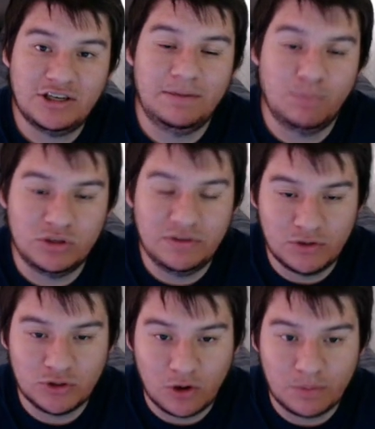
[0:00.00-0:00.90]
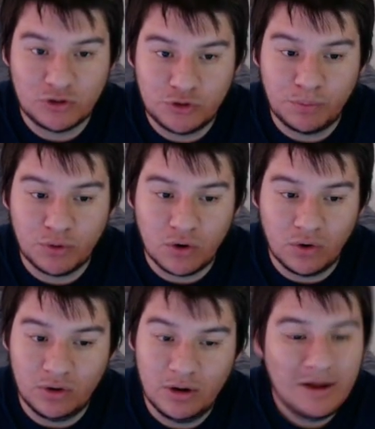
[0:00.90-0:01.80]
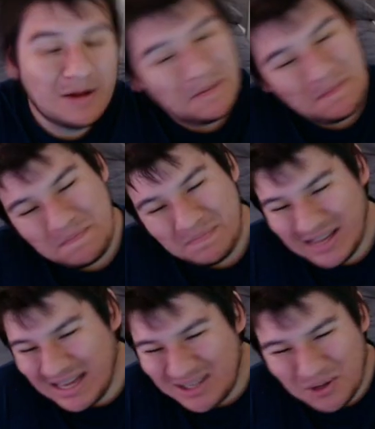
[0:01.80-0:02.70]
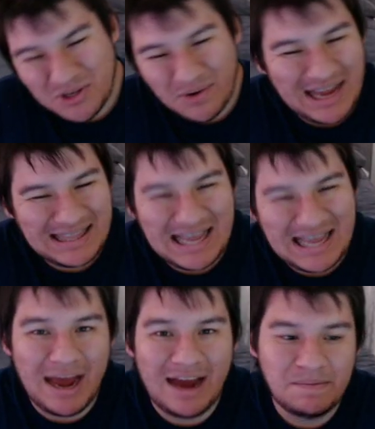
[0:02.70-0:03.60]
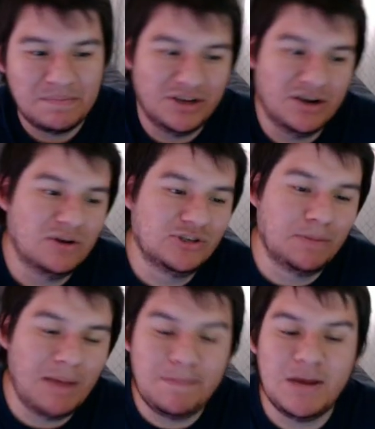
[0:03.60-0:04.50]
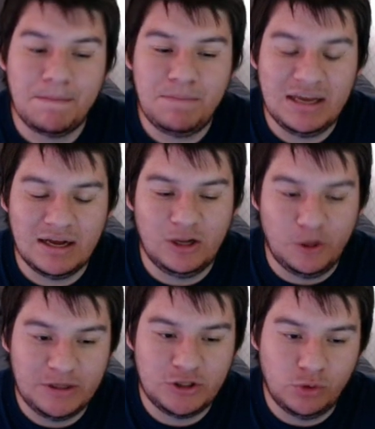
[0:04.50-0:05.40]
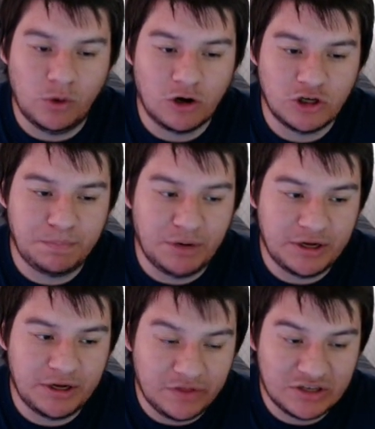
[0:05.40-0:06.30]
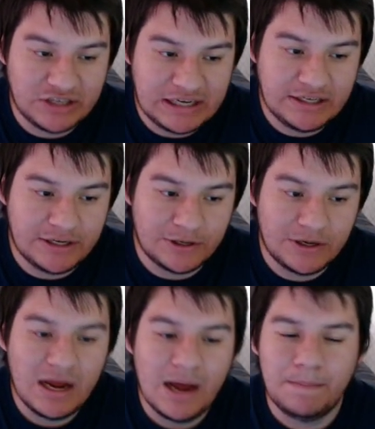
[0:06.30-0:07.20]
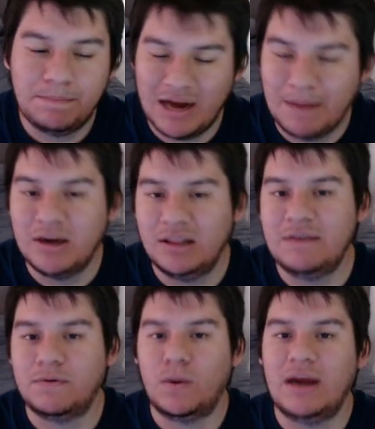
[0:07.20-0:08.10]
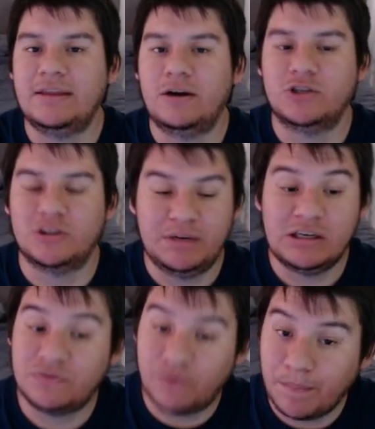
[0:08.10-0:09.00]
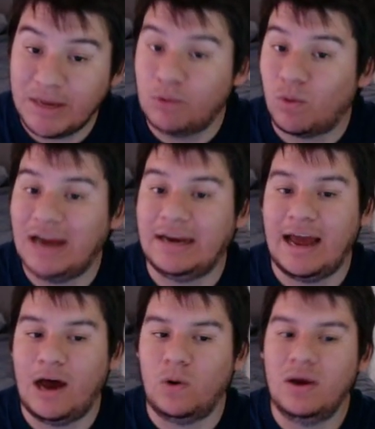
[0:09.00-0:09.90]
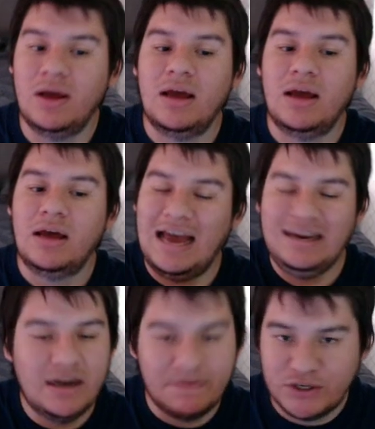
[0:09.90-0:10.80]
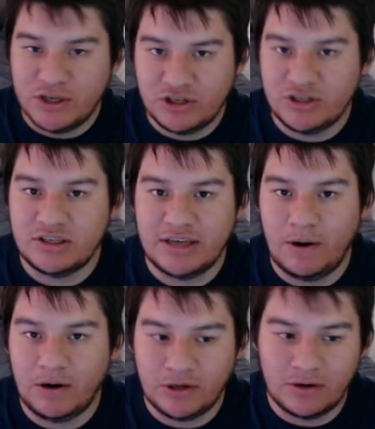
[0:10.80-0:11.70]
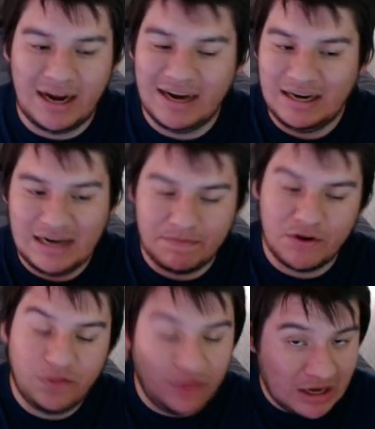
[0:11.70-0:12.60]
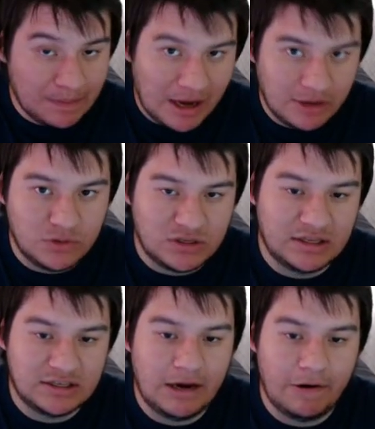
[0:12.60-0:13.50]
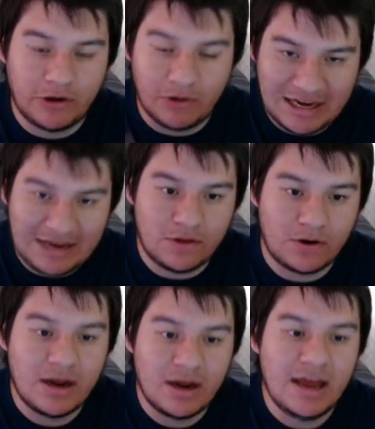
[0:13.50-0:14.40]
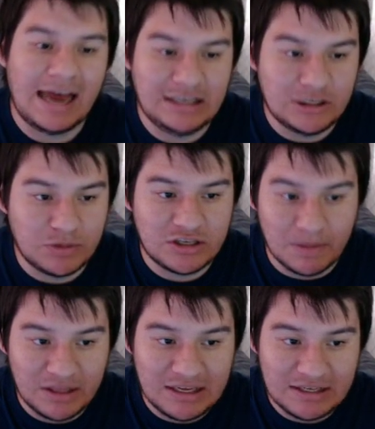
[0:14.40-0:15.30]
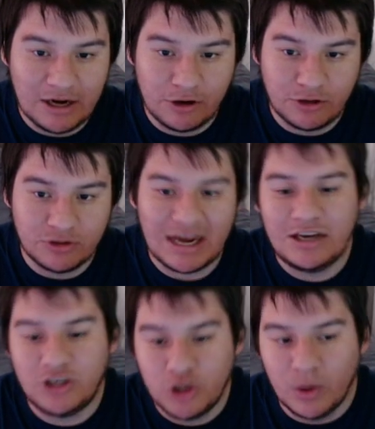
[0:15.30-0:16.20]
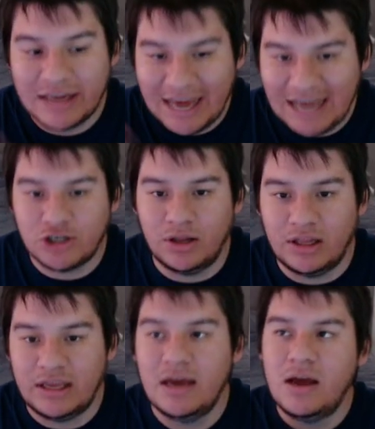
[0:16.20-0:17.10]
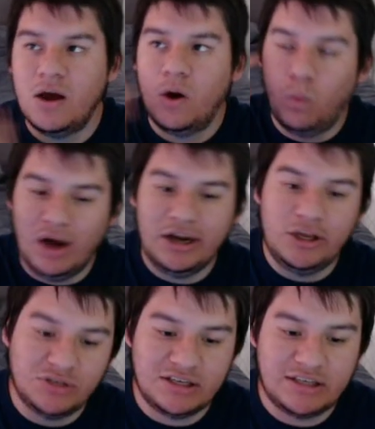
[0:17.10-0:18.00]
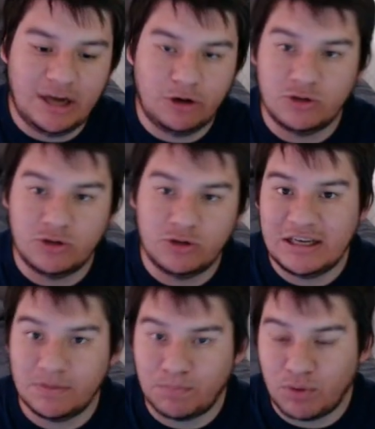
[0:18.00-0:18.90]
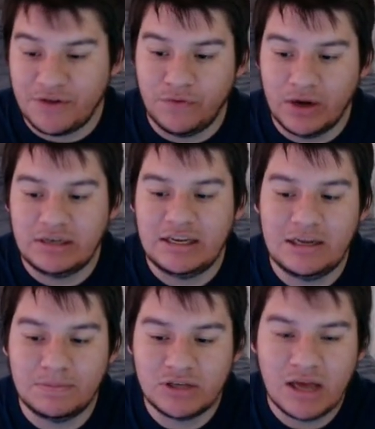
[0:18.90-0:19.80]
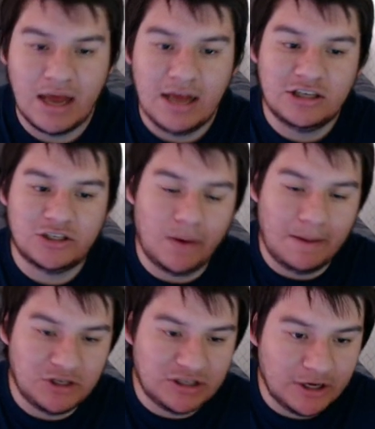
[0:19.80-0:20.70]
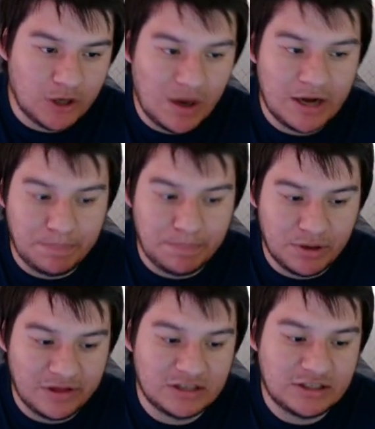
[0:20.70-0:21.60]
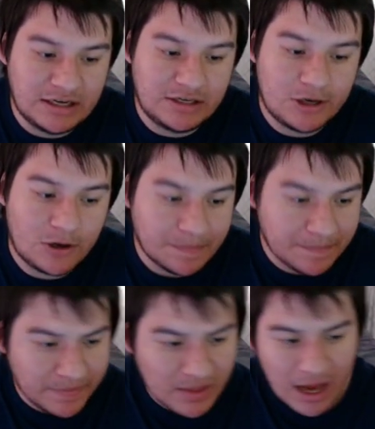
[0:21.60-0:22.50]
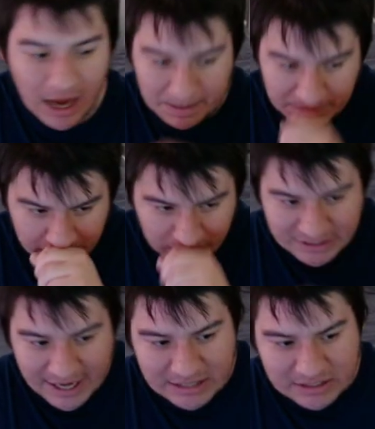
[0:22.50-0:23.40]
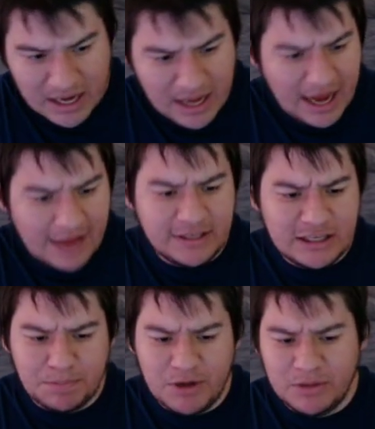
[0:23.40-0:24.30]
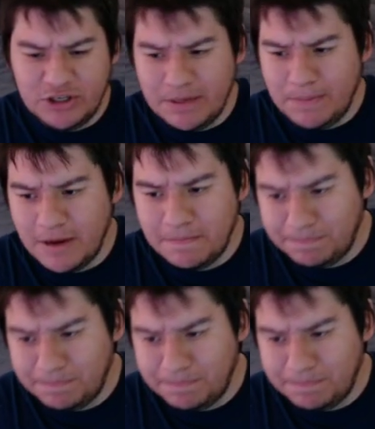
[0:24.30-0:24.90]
and Multiverse Armored Supergirl, that's also not that bad, you know? So maybe I'm being a little bit too harsh putting her in the C tier, but I'm going to leave her right there just because for me right now, I never touch this character and I never think about using this character either. At least with some of these characters, I do occasionally want to use these characters to make some pretty fun teams. So I'm just going to go ahead and put her in the C tier. Anyways, guys, I think that's pretty much it, man.